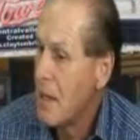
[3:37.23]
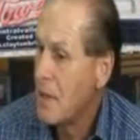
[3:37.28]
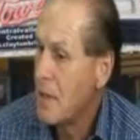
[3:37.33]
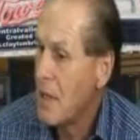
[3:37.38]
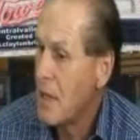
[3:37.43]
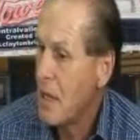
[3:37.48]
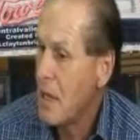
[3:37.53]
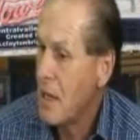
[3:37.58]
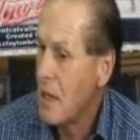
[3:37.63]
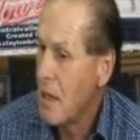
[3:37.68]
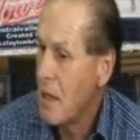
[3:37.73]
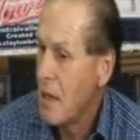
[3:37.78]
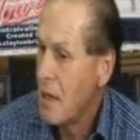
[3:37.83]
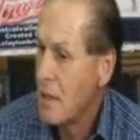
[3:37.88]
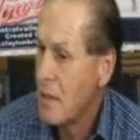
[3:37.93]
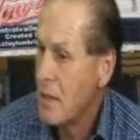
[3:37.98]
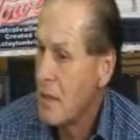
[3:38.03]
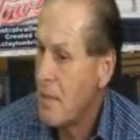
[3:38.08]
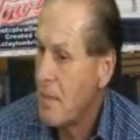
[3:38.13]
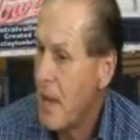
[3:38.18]
the
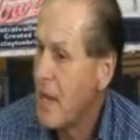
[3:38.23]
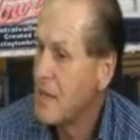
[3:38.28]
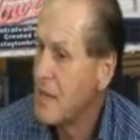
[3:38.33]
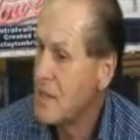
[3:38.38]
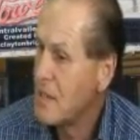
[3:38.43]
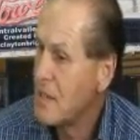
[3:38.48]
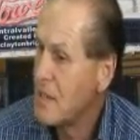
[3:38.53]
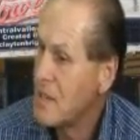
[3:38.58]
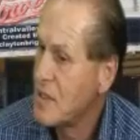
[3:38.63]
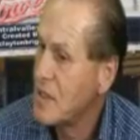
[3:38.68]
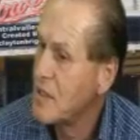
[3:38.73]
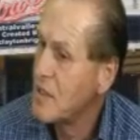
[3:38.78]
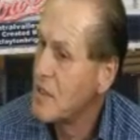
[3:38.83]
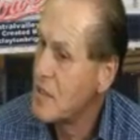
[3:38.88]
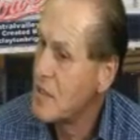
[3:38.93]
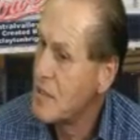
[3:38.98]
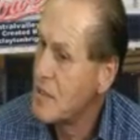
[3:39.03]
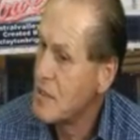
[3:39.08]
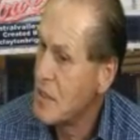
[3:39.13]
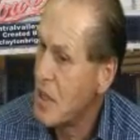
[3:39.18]
basis
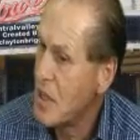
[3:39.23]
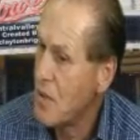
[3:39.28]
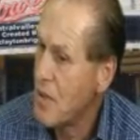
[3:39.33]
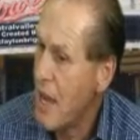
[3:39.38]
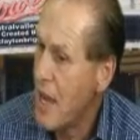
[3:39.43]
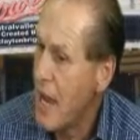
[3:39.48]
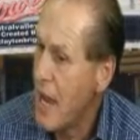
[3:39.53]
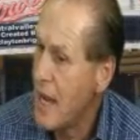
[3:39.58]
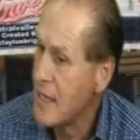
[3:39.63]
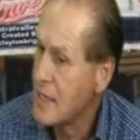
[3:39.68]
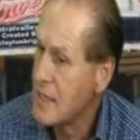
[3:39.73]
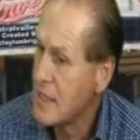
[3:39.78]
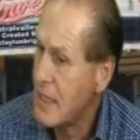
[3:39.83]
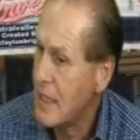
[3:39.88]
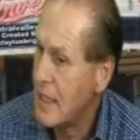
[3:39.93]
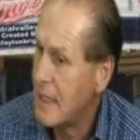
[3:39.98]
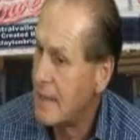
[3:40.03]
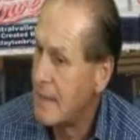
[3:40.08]
is so that